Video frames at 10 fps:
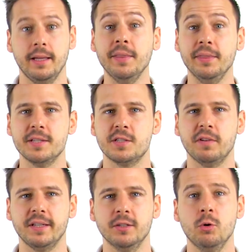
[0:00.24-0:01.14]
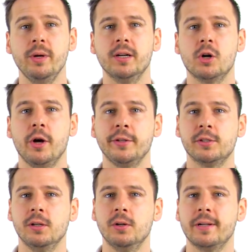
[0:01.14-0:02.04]
In this video, we are going
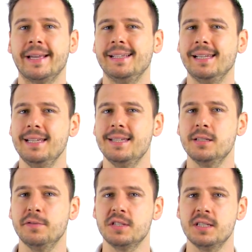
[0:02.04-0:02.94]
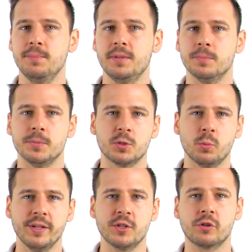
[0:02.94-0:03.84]
to look at a list of symptoms
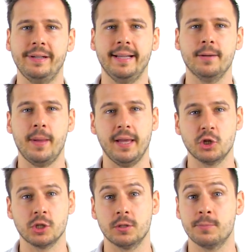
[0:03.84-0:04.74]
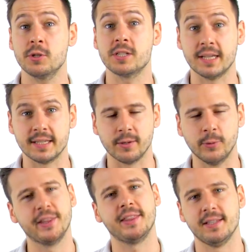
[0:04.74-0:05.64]
when screening a patient presenting
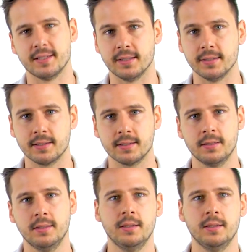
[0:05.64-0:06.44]
with dizziness.